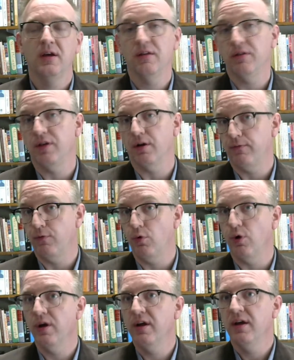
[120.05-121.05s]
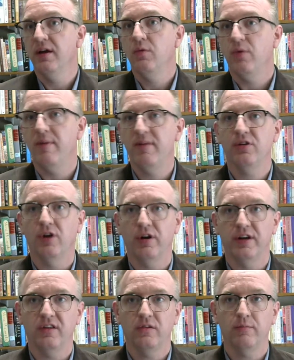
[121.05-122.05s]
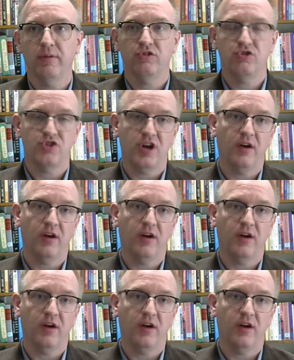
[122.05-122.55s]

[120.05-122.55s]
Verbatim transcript: Therefore, women guardians must share